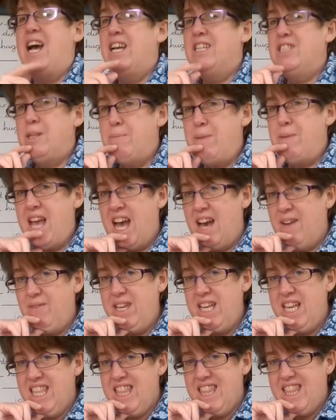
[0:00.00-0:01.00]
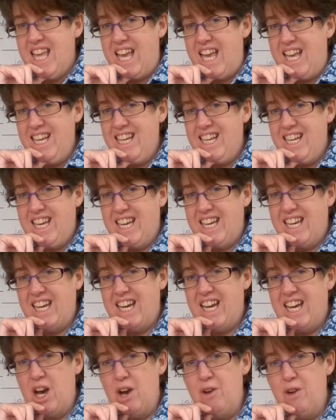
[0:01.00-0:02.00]
So be having a think
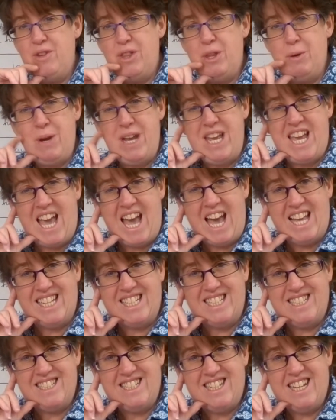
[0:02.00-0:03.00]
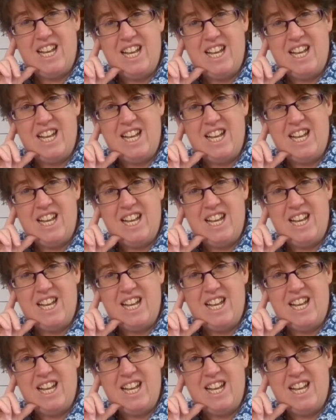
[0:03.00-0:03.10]
over the weekend.